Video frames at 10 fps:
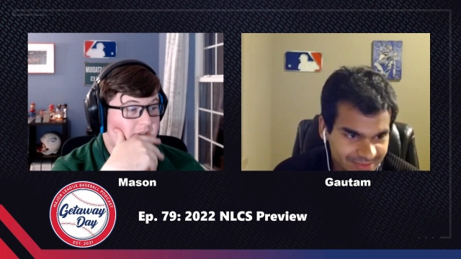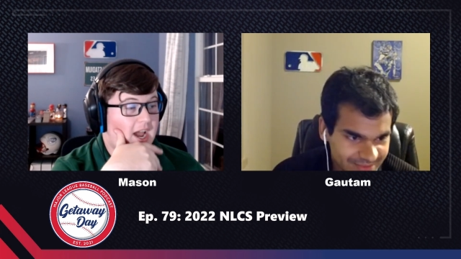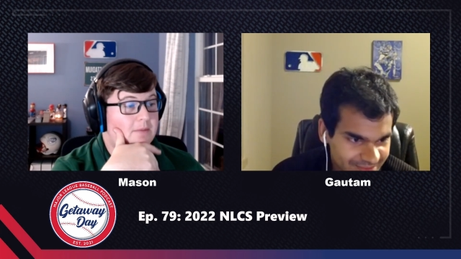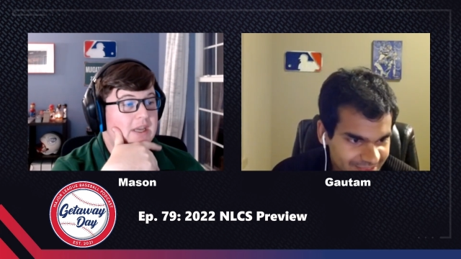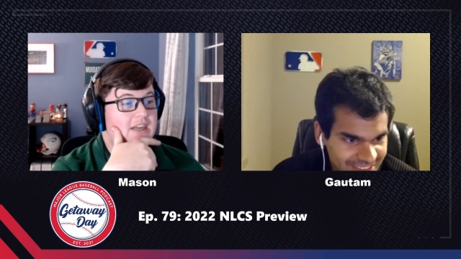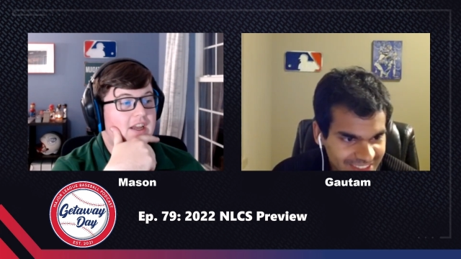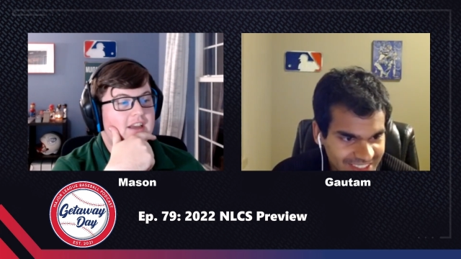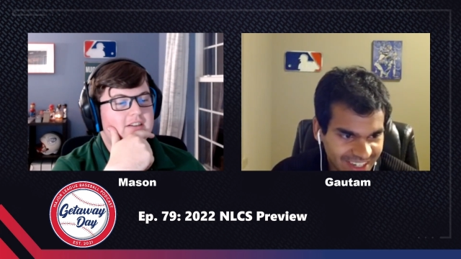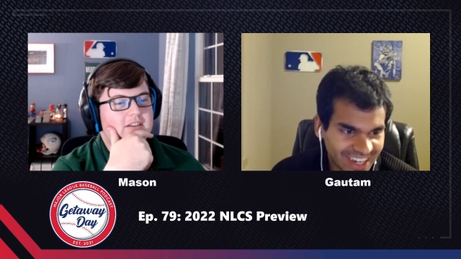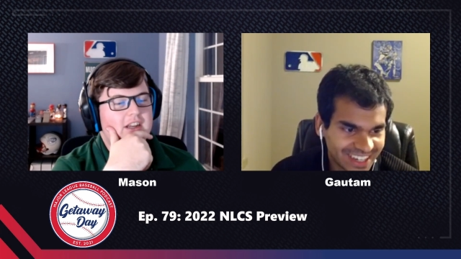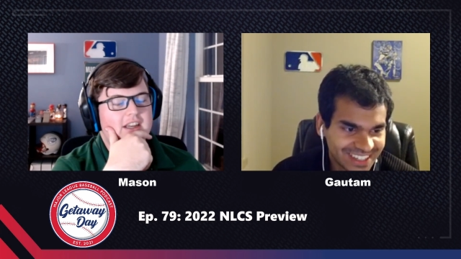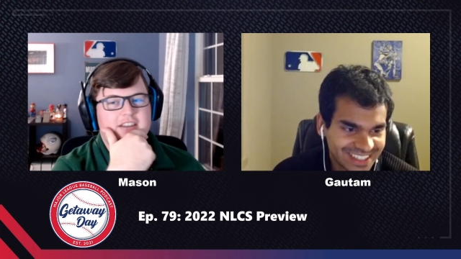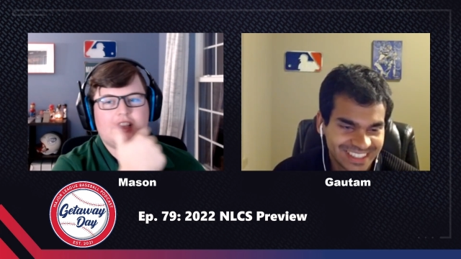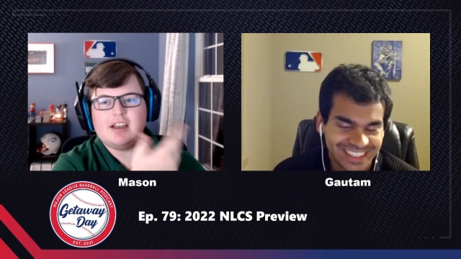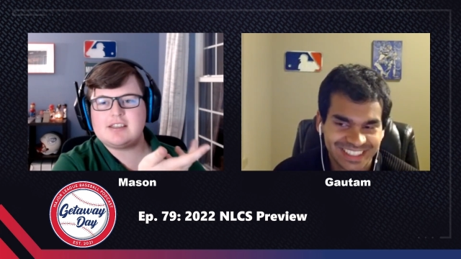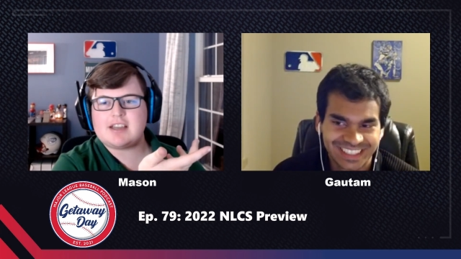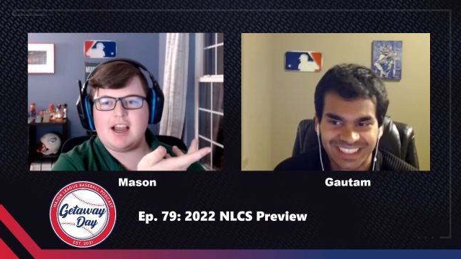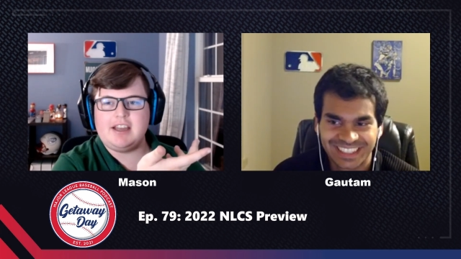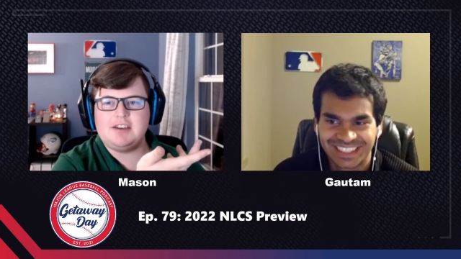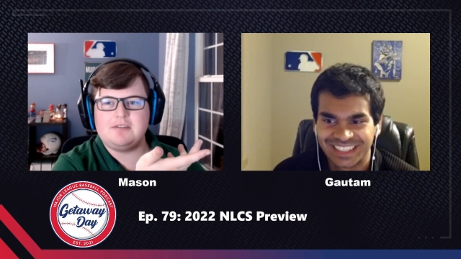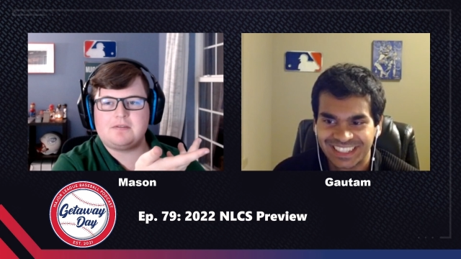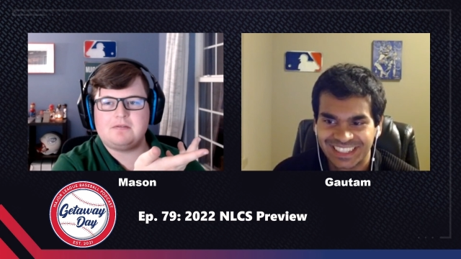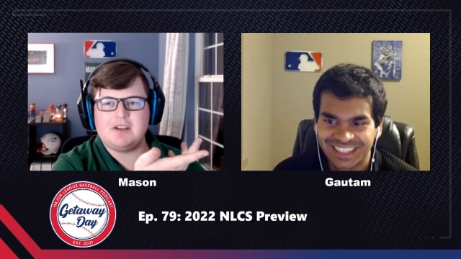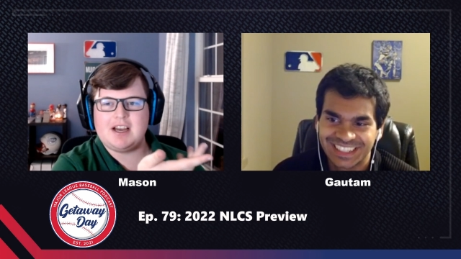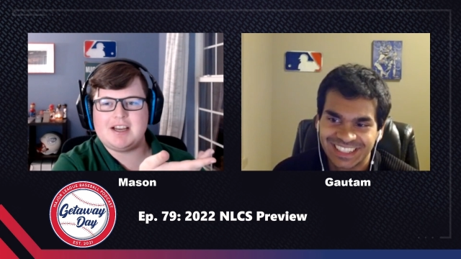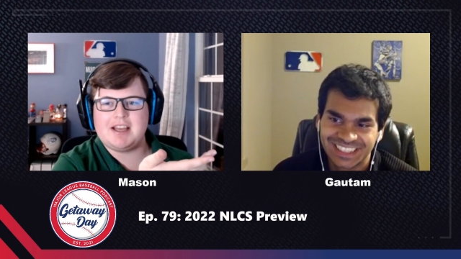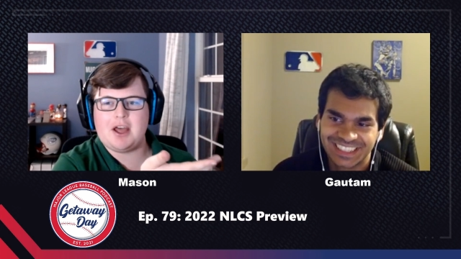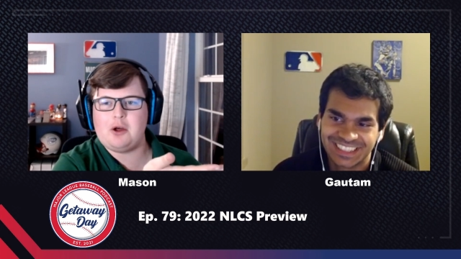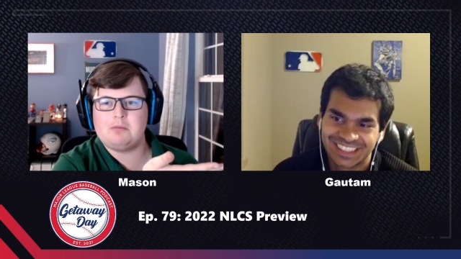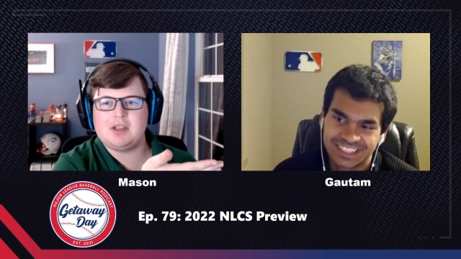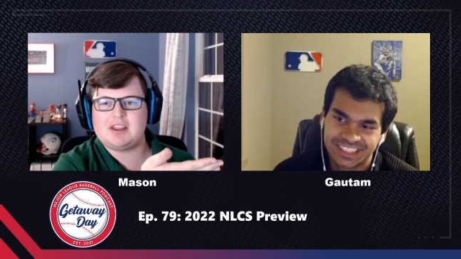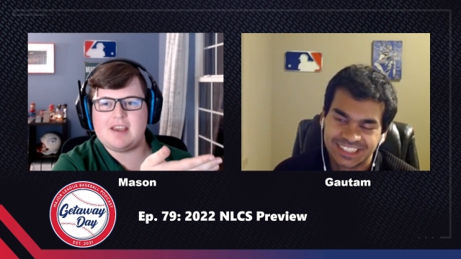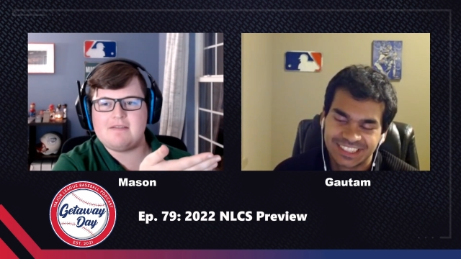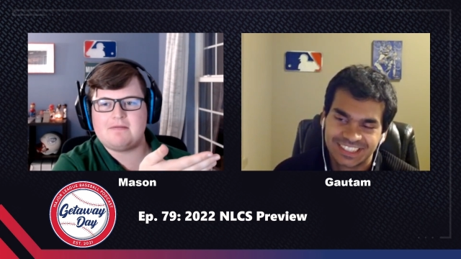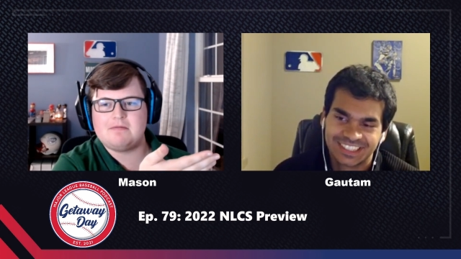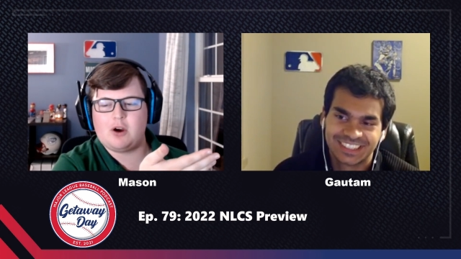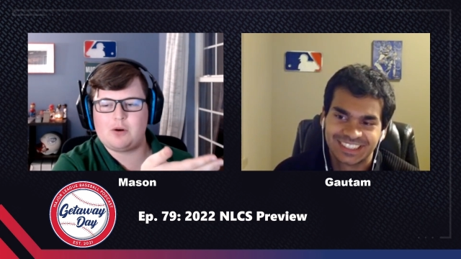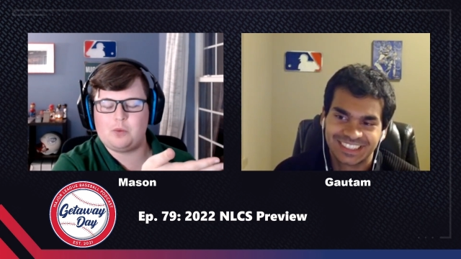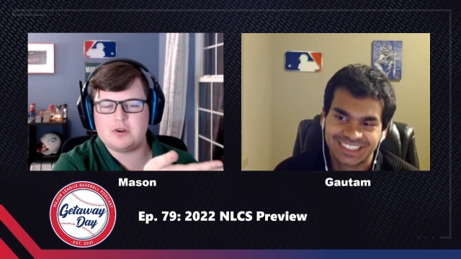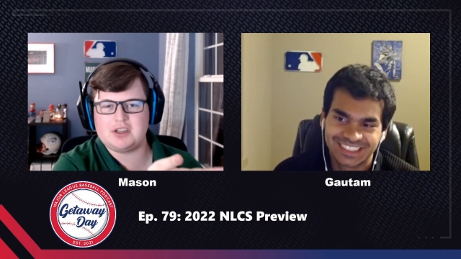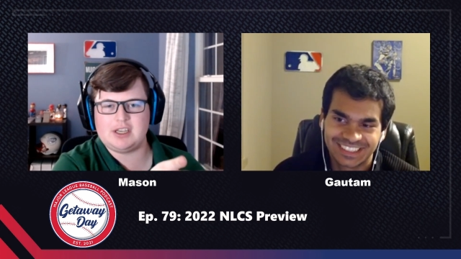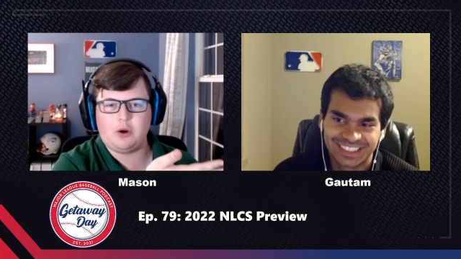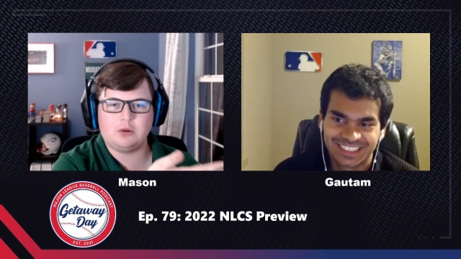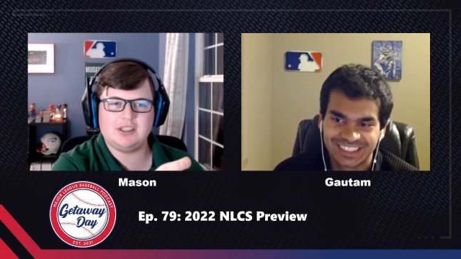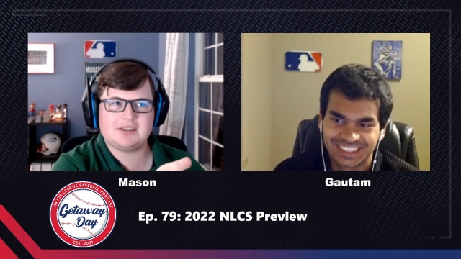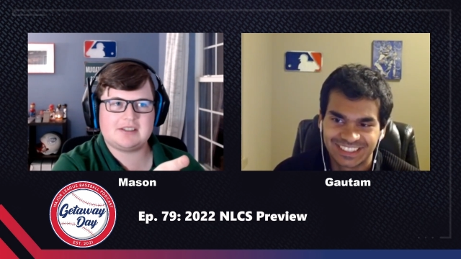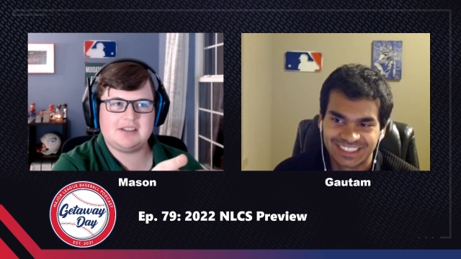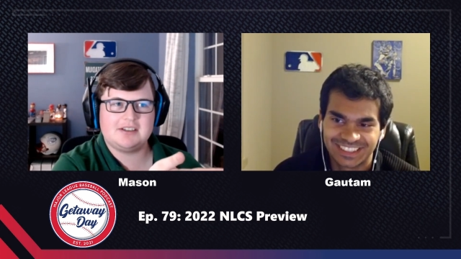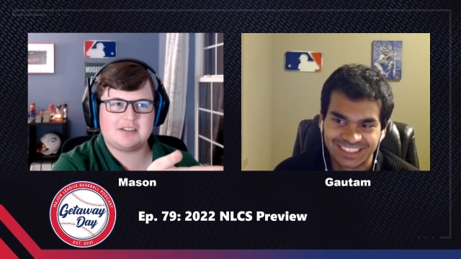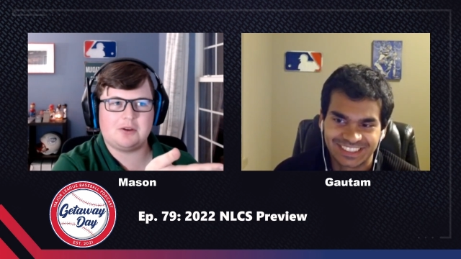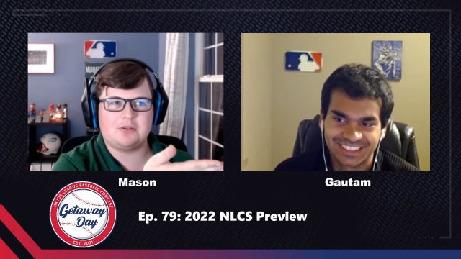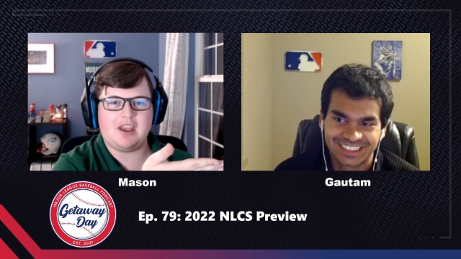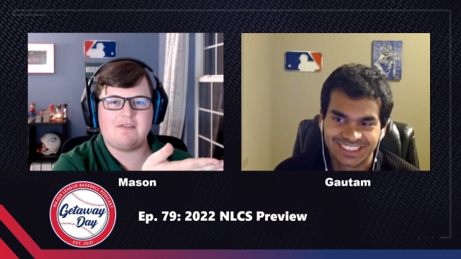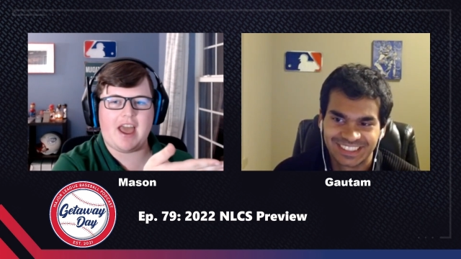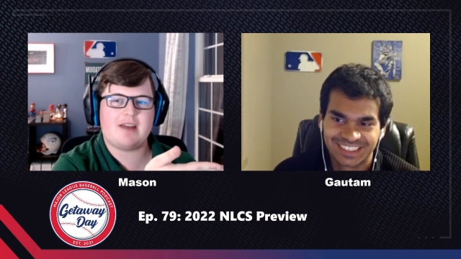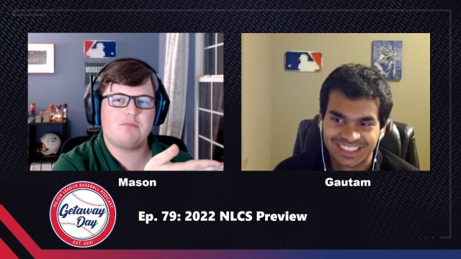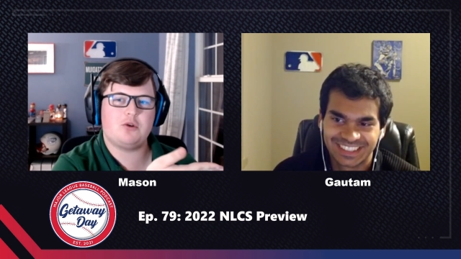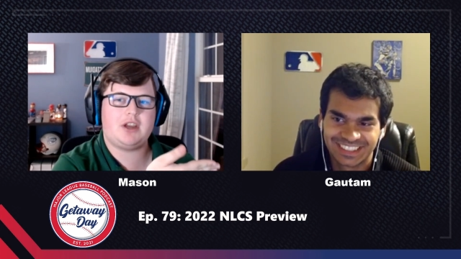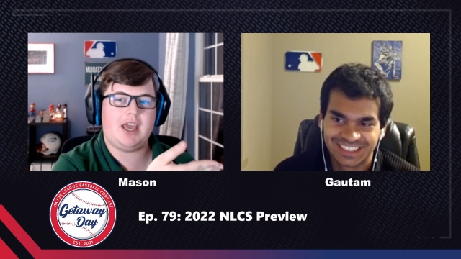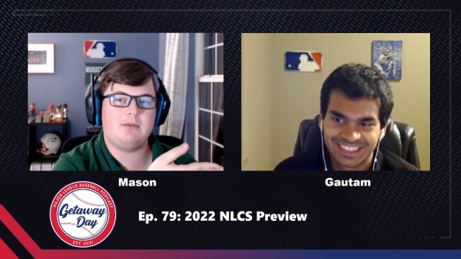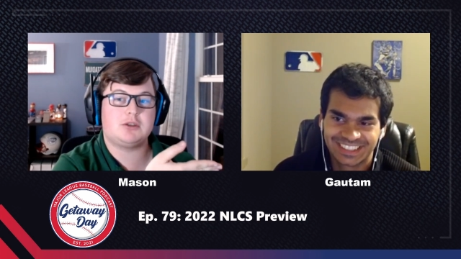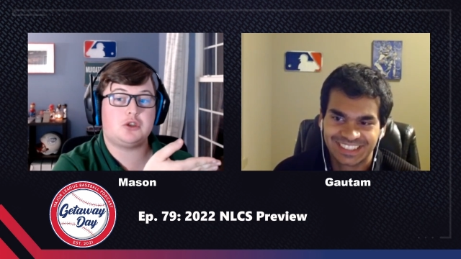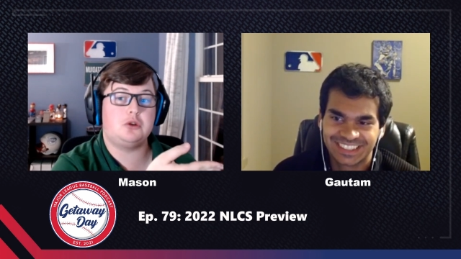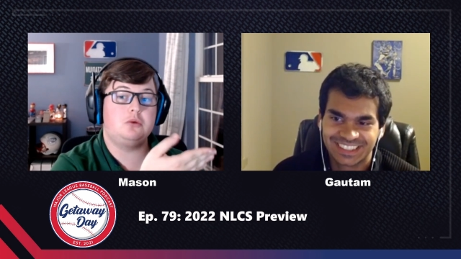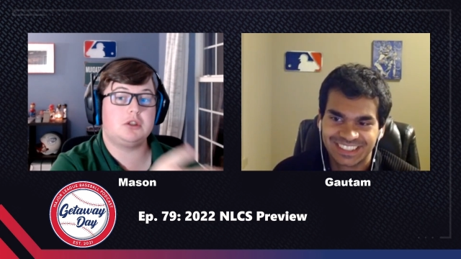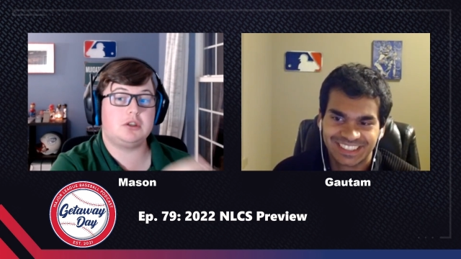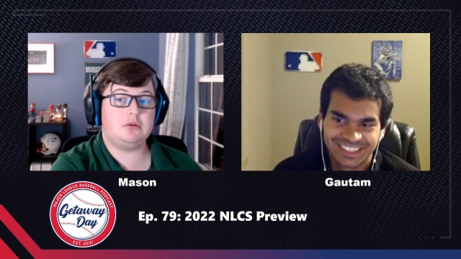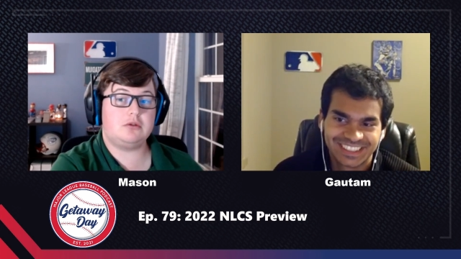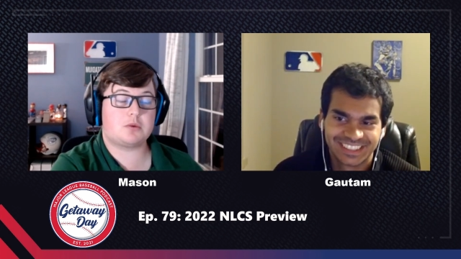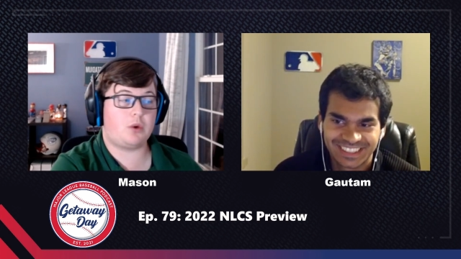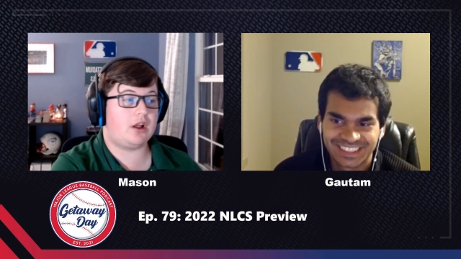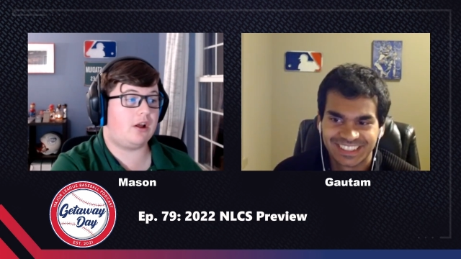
Speaker 1: I mean, it, uh, it does kind of uh, help that they are one of the oldest. So they've had more games to lose while